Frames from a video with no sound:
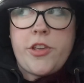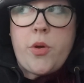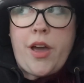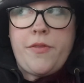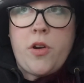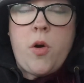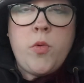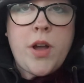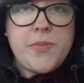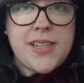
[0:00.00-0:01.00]
you have your
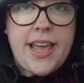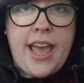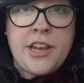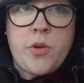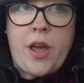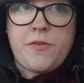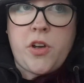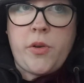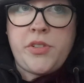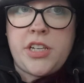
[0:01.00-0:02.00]
own website and you have
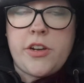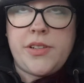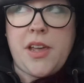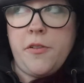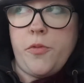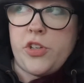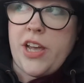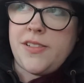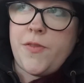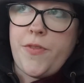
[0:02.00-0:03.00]
to host it yourself, which
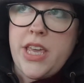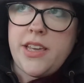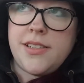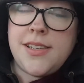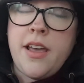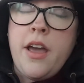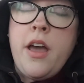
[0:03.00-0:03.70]
has fees,